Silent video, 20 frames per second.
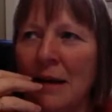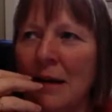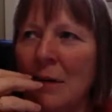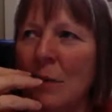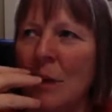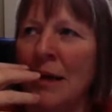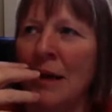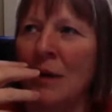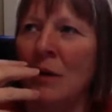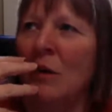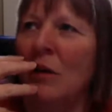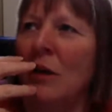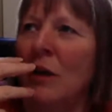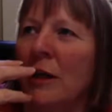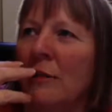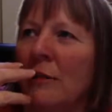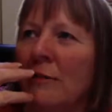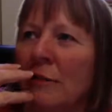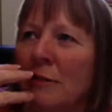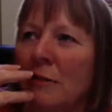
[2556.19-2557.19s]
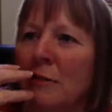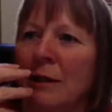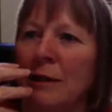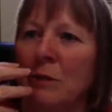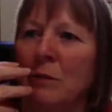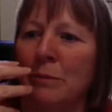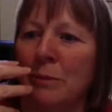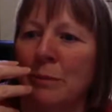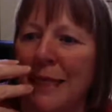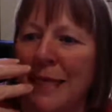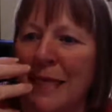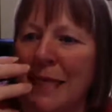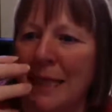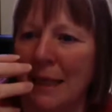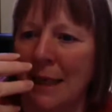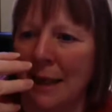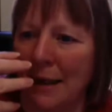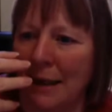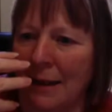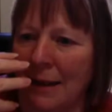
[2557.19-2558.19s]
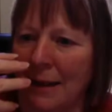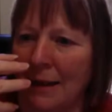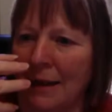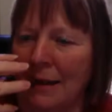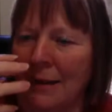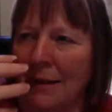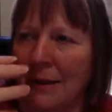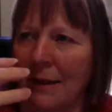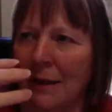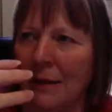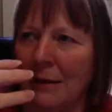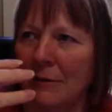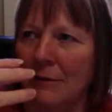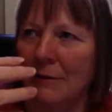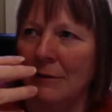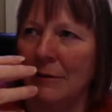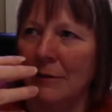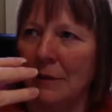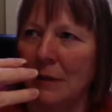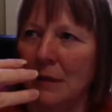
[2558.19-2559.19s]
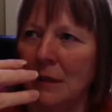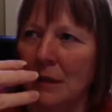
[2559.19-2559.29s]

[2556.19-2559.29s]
where you're looking for real meaning in life.